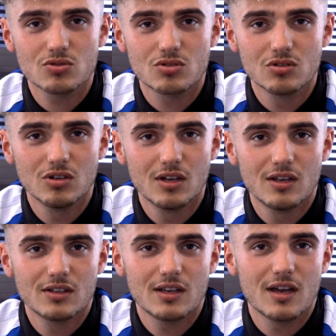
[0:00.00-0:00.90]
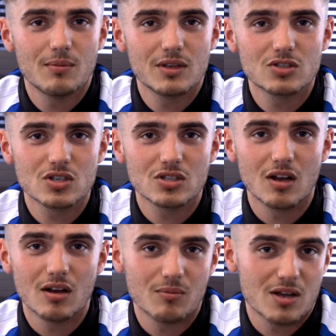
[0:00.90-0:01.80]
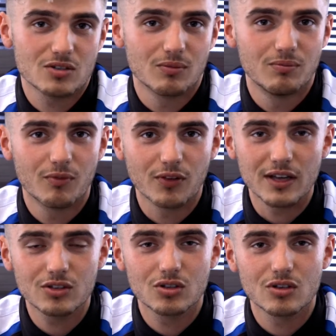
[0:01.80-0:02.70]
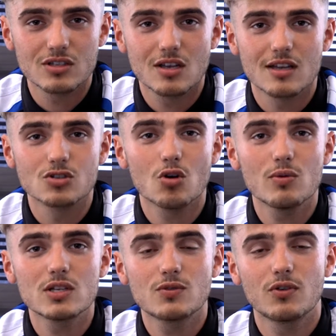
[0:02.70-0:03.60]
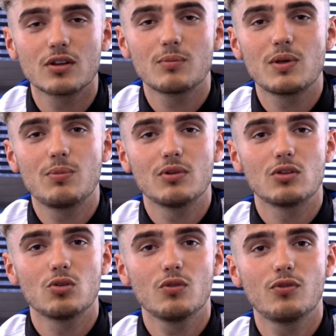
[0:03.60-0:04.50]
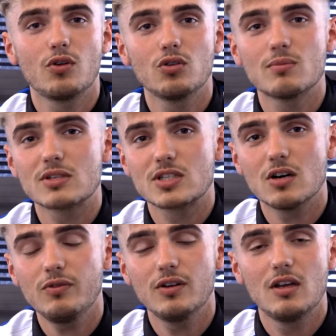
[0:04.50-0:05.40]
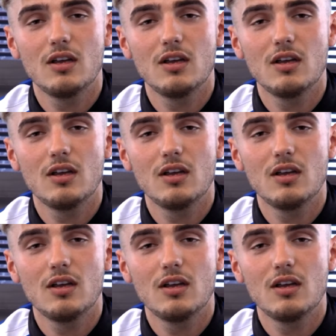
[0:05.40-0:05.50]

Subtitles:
So yeah, I mean, it's just a massive thank you, as always, for the people that do follow myself,